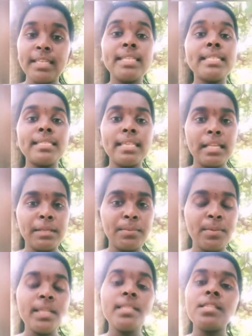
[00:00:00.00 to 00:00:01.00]
celebrate
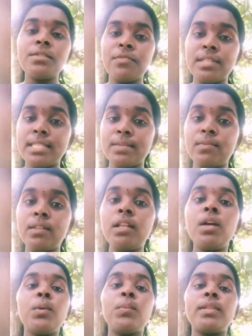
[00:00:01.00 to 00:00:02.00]
this festival
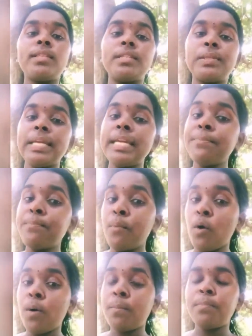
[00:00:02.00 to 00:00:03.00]
with a great
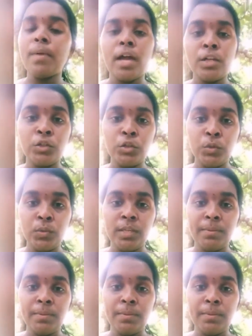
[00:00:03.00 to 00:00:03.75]
pomp and show.